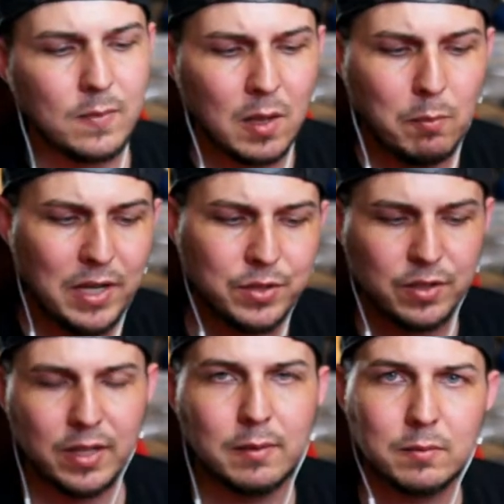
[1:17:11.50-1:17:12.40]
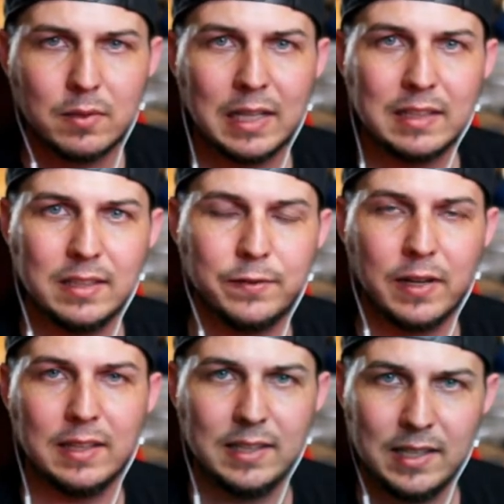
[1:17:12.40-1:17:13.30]
Make sure that LED for
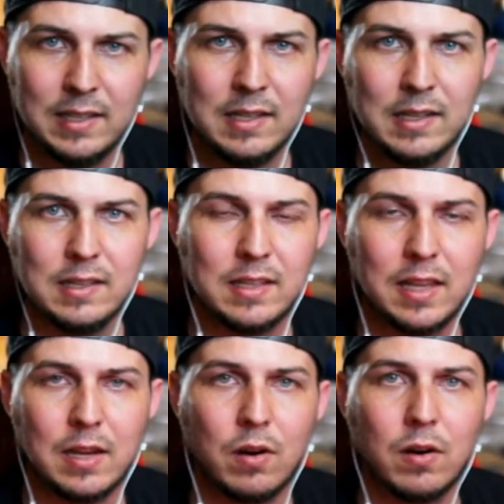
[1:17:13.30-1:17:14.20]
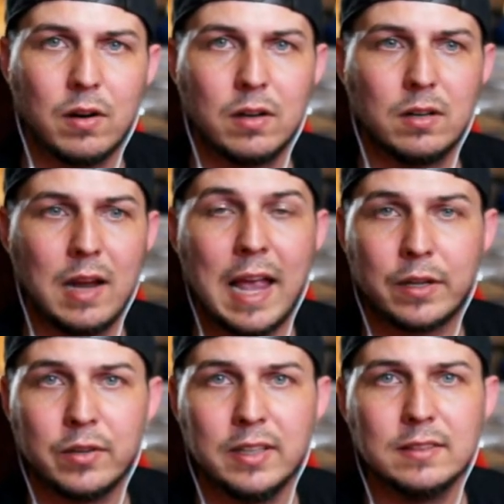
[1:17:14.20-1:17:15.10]
LED, that they are
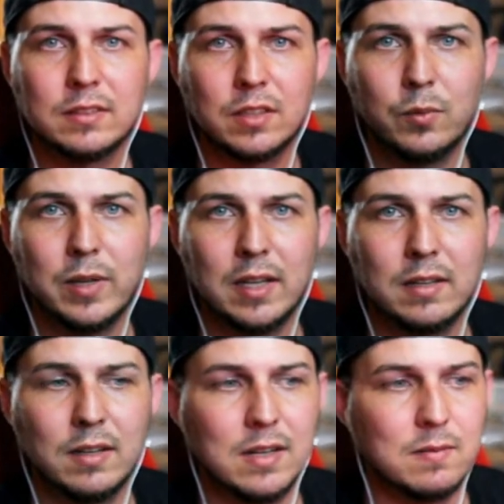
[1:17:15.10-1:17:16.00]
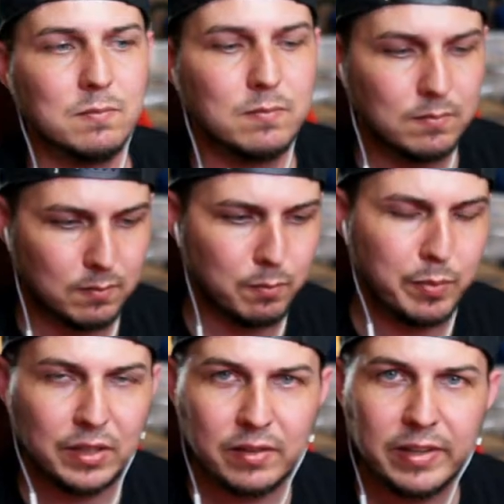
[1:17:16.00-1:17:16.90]
accurate so that we can
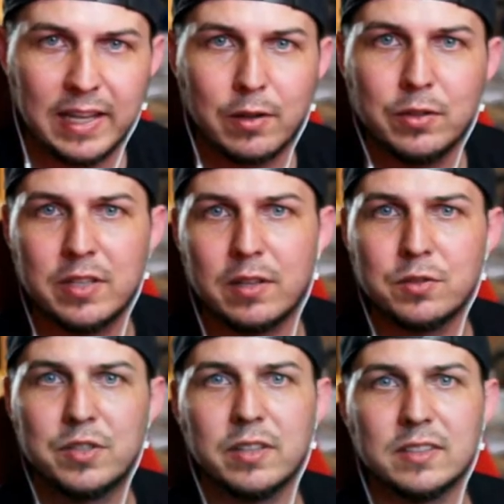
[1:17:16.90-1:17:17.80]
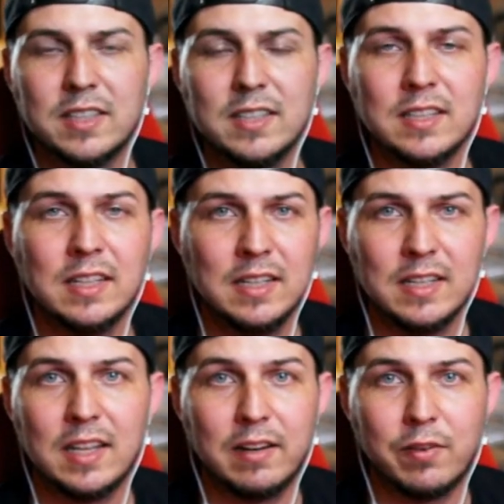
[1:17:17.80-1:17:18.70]
build everything out using those GLCs
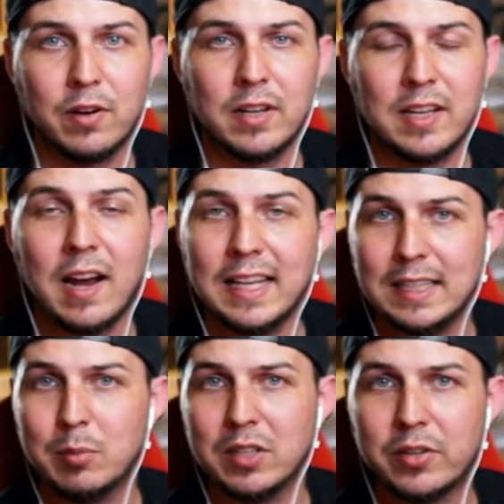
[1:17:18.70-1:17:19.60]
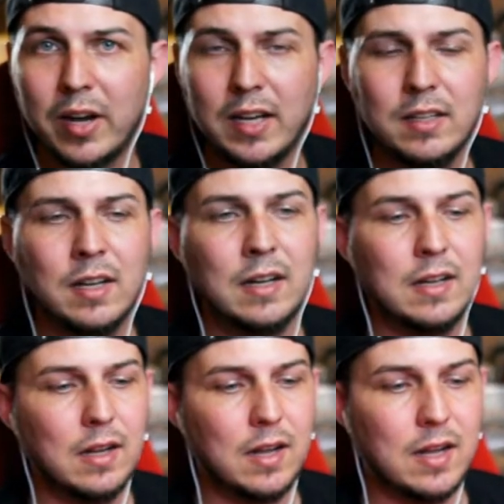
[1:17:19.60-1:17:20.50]
that have already kindly been created.
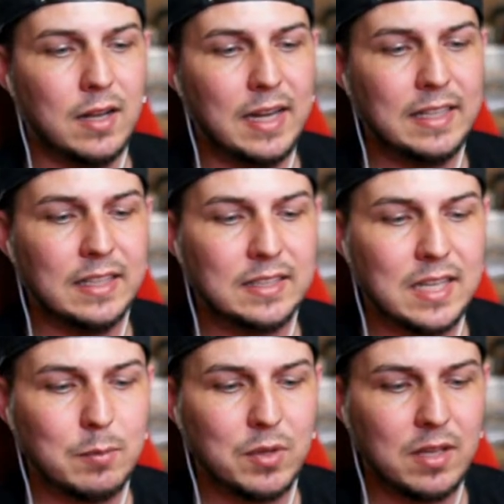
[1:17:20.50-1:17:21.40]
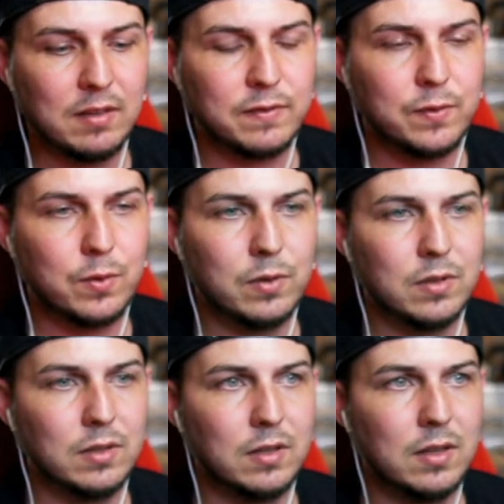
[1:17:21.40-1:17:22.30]
And then the same thing
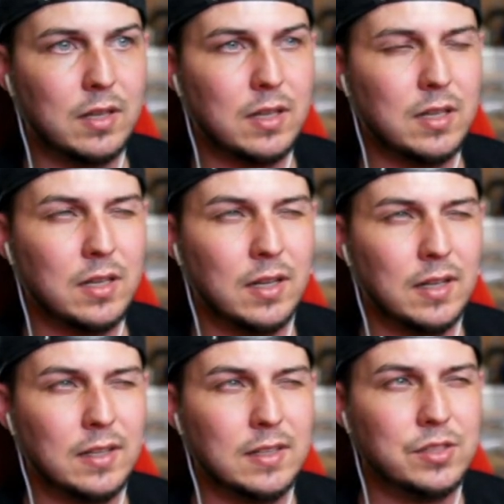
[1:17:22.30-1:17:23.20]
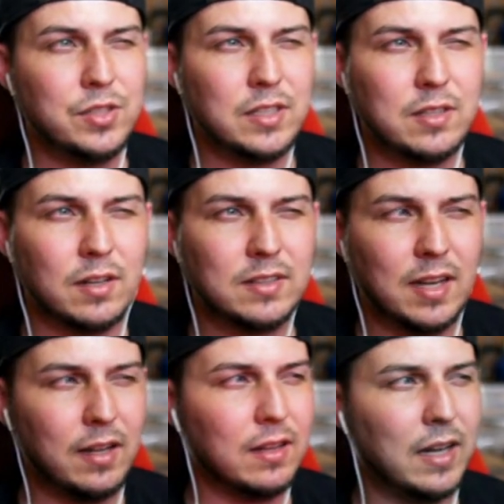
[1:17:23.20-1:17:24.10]
for the GTR
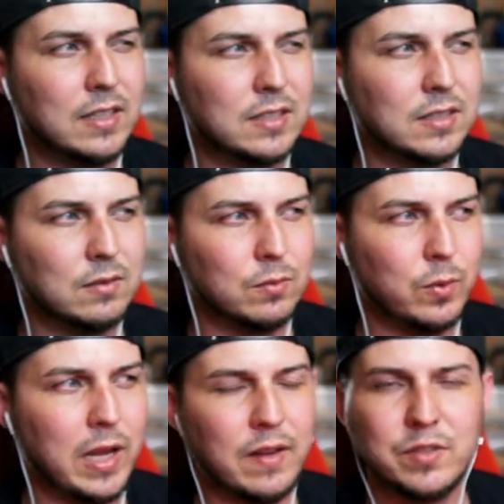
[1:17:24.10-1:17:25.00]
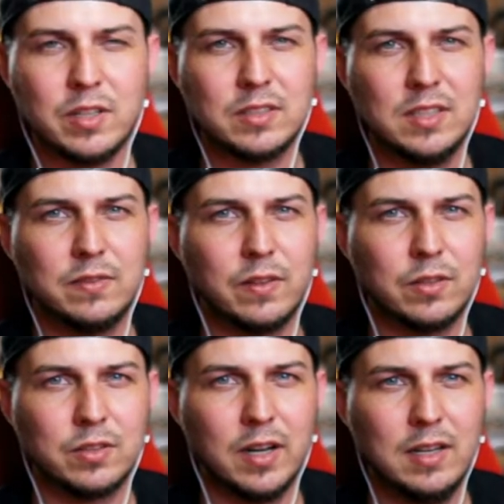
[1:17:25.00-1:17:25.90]
taillights. We have GLCs for
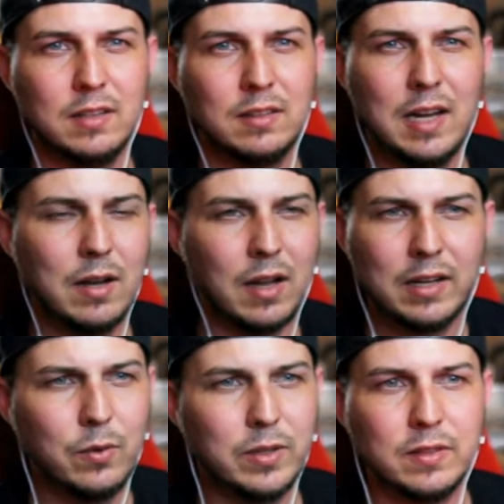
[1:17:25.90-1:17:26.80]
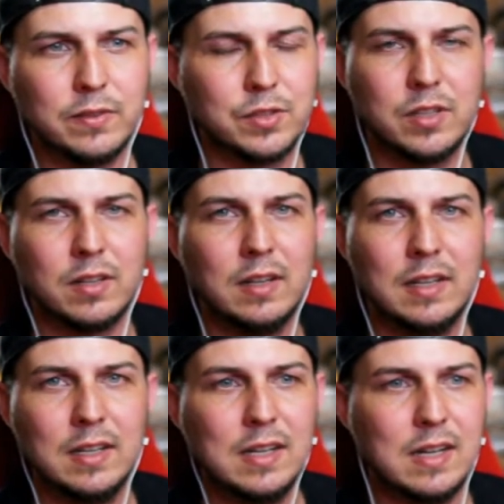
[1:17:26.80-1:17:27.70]
those, right? Yeah, I know we do for sure.
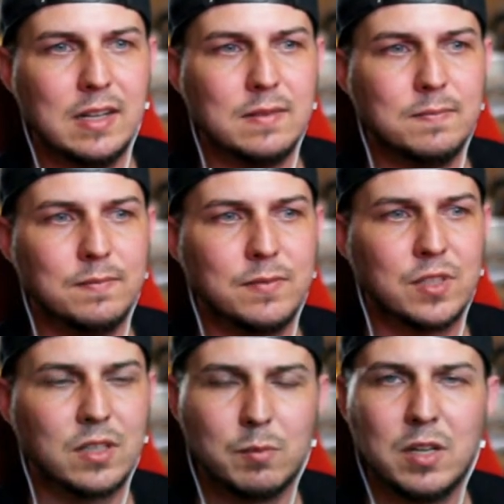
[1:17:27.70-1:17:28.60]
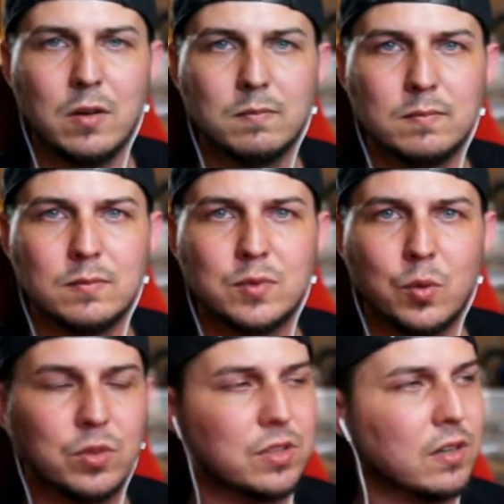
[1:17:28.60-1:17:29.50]
So it's gonna be dope. So
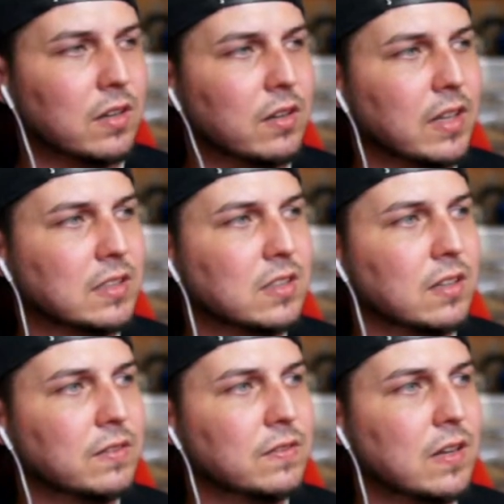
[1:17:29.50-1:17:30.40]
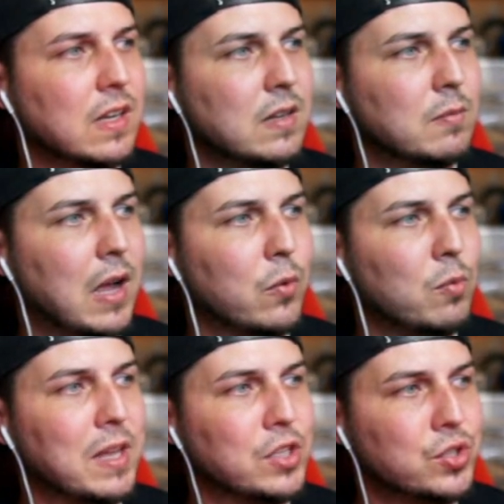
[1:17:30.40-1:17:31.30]
we'll start on all that stuff. I will
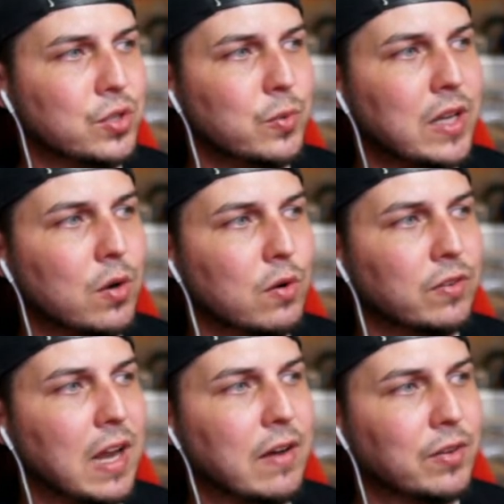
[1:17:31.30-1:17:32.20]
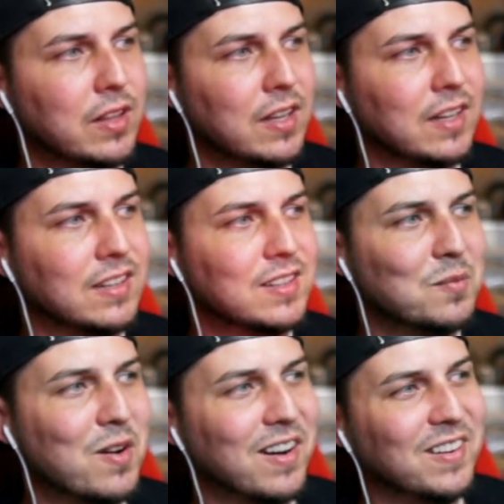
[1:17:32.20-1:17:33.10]
make sure we go over everything
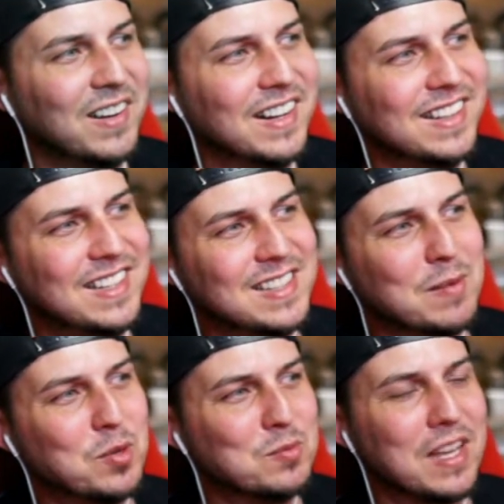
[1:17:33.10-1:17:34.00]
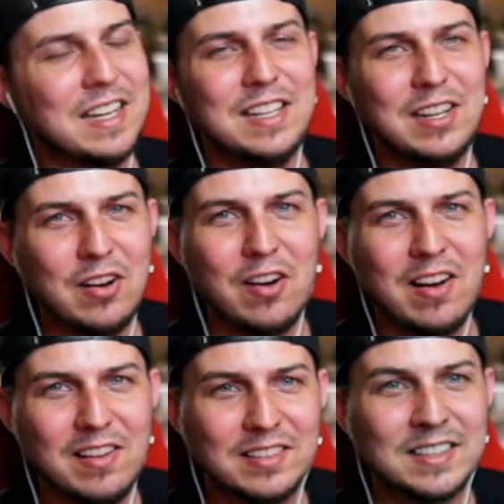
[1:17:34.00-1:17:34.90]
tomorrow. DJ Boom's like,
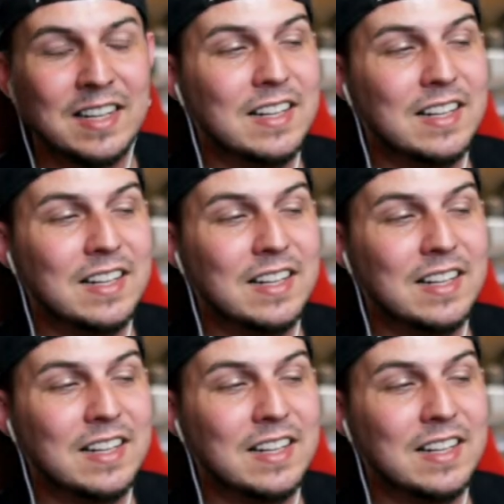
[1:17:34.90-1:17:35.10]
DRLs.